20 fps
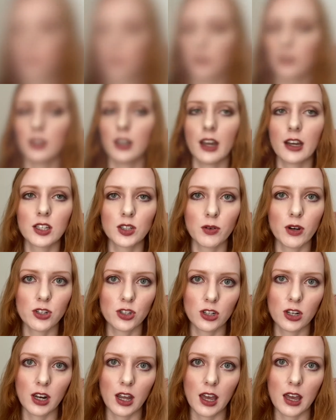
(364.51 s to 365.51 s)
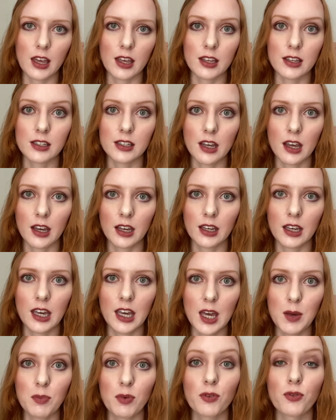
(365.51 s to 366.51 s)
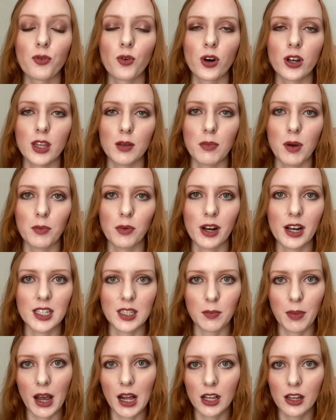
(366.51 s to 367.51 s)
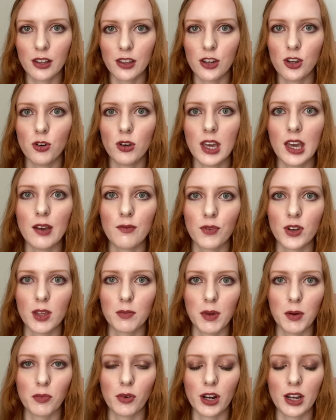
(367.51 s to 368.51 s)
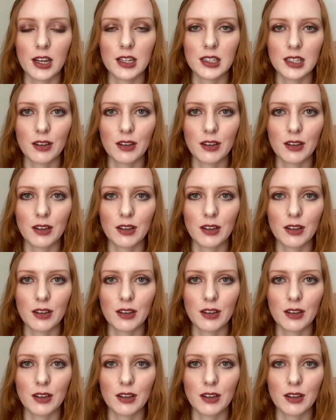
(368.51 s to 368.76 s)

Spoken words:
The next question is keep for the memories, a palette that you keep for the memories.